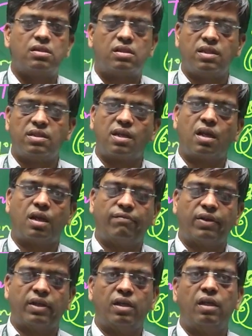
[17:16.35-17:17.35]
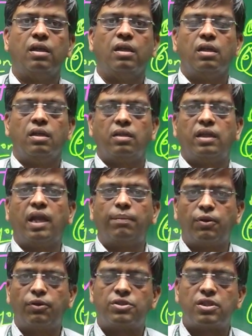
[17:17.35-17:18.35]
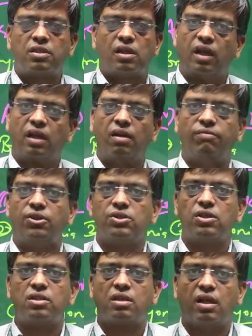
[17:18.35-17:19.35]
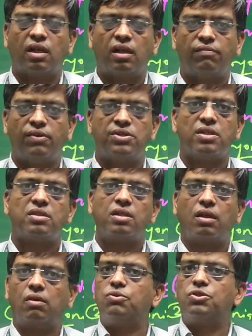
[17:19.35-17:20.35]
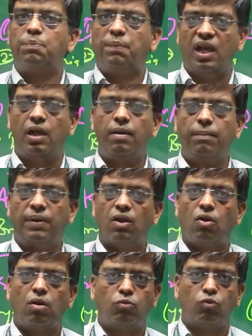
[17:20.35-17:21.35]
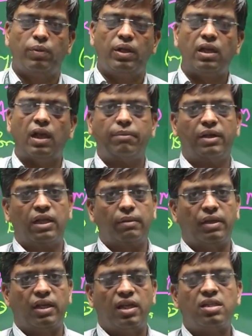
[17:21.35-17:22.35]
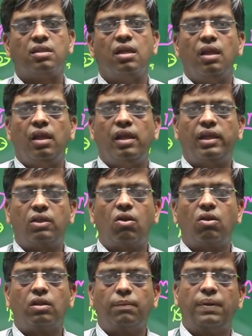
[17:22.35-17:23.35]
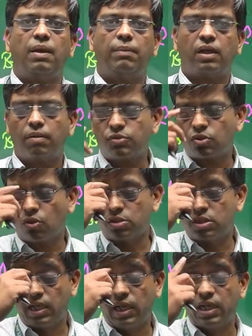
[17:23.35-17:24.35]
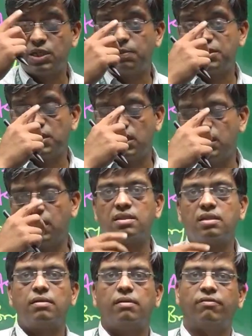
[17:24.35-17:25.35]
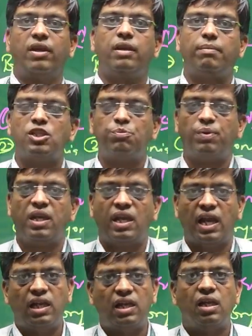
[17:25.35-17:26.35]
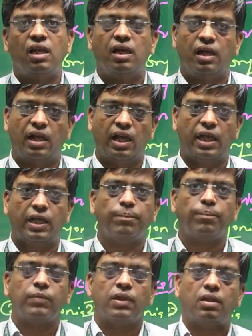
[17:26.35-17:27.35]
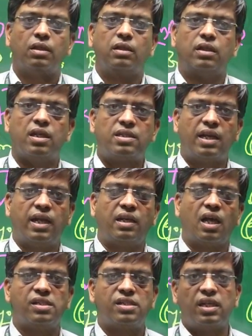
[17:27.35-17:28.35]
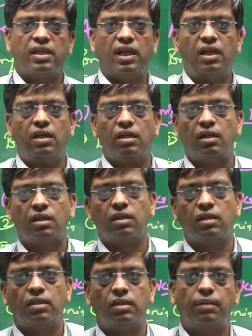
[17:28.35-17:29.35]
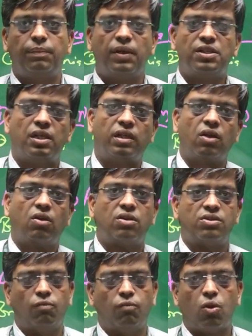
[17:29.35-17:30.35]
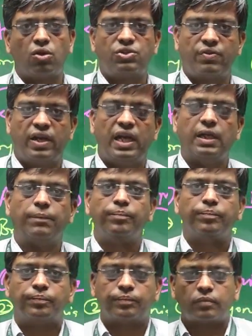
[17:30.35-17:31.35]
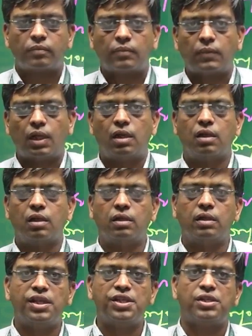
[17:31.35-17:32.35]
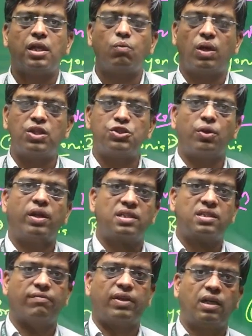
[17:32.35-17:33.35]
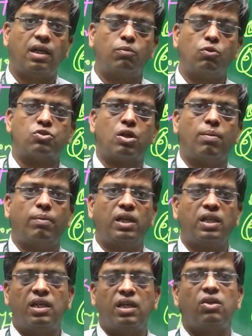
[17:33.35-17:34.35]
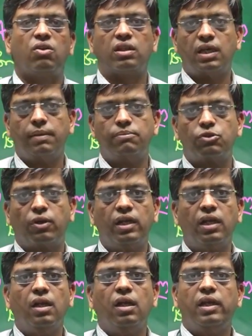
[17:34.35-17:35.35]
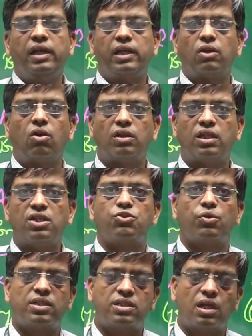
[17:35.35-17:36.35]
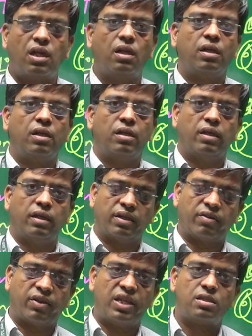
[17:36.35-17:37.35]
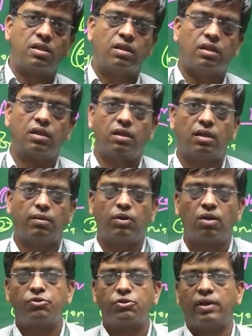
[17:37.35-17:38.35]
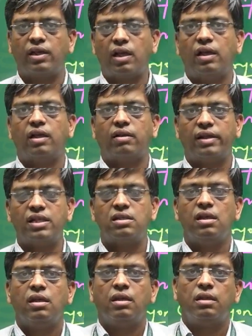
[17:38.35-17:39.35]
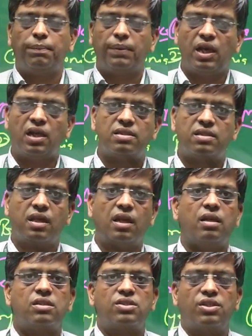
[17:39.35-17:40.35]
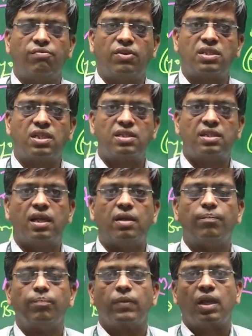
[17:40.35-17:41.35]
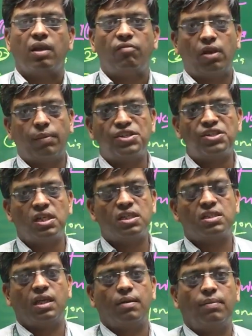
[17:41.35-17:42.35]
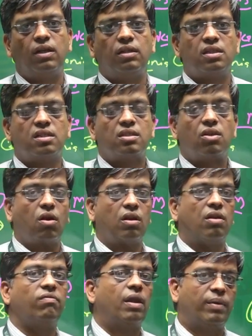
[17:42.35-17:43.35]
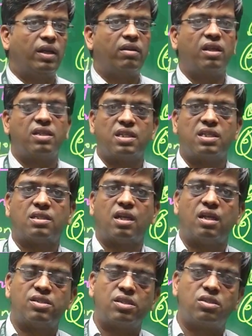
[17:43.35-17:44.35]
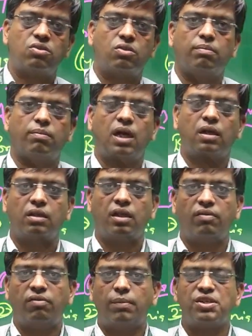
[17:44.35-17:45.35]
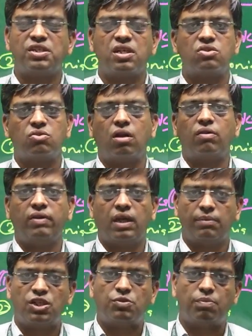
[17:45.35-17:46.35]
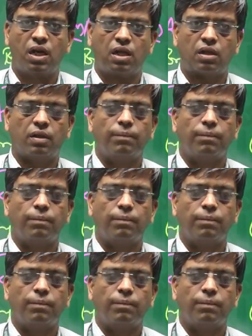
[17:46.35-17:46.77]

These are affected. That produces clinical features. Clinical features includes pain on movement and better by rest. Later on, the pain becomes constant, and especially there is very much pain at night. There is antalgic gait. The patient cannot walk straight. Initially, one joint is affected, most commonly the knee or the hip joint. Later on, these joints are increased, the number of joints are increased. The pain is there, stiffness is there, inflammation is there, but this is a non-inflammatory disease condition, so the inflammation is not very much marked.